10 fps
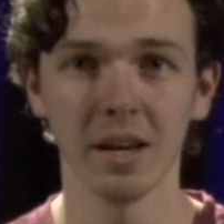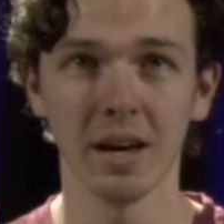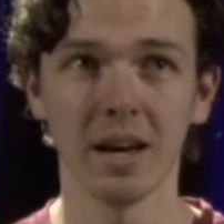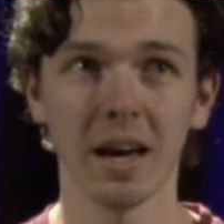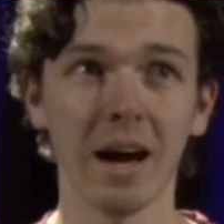
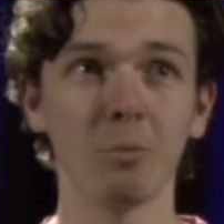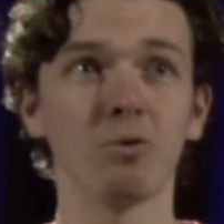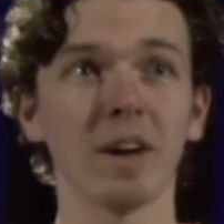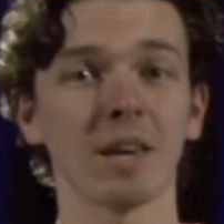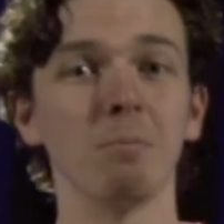I would
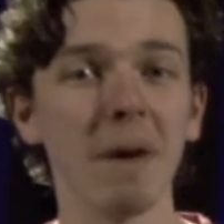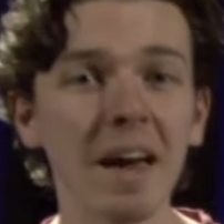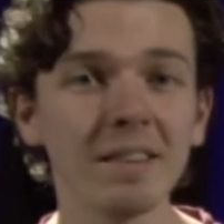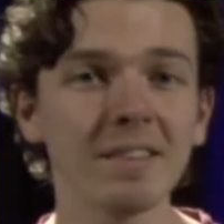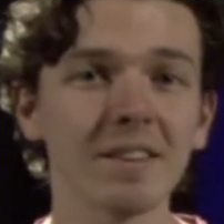
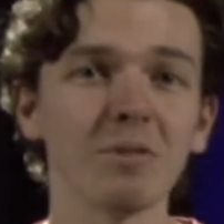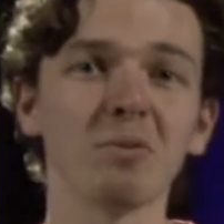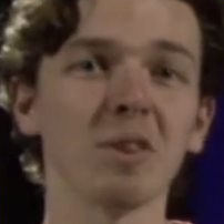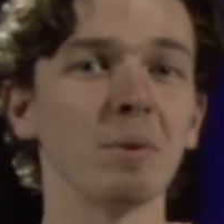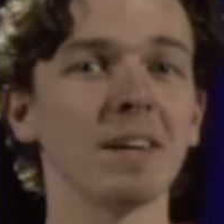recommend
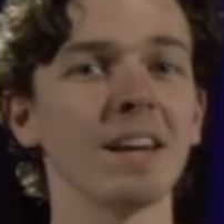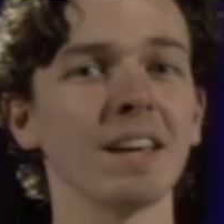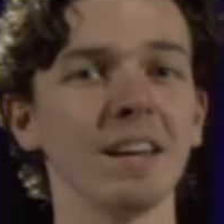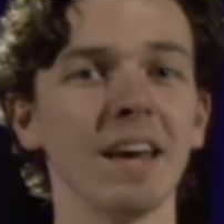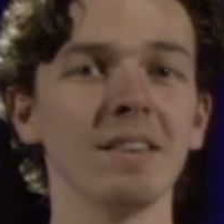for the
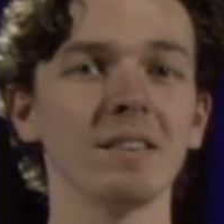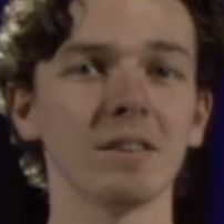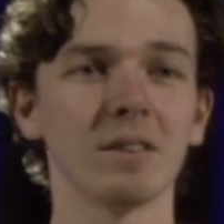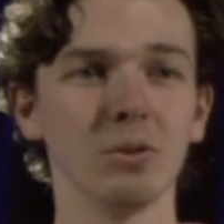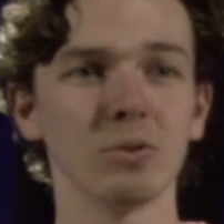beginning and
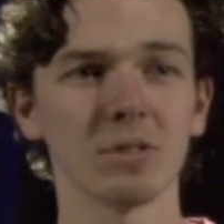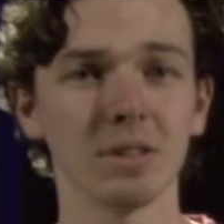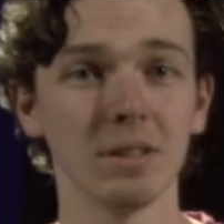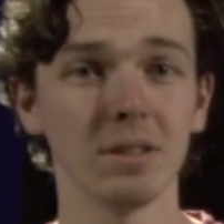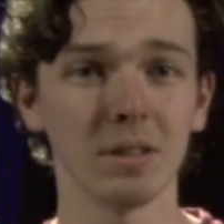end to use
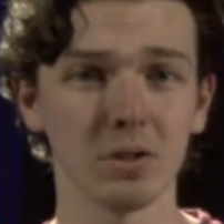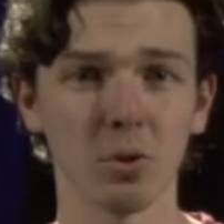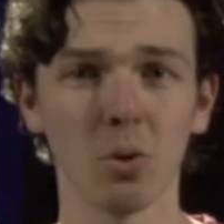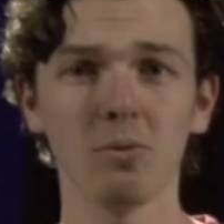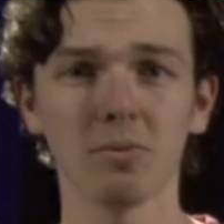the
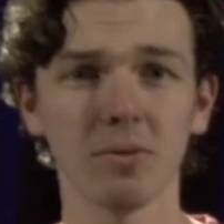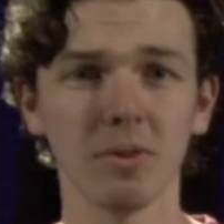dissolve